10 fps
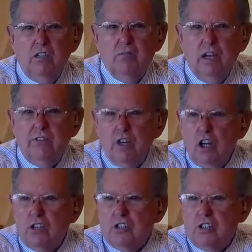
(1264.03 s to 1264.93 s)
by
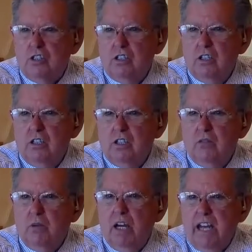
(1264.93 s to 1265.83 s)
thoughts, and
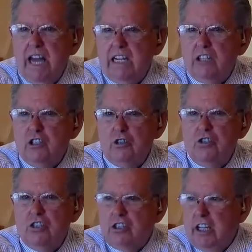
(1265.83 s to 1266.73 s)
by attitudes
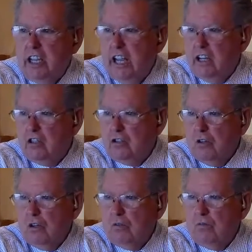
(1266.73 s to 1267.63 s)
that they can't
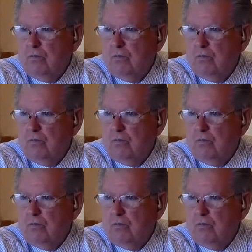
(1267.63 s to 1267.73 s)
control.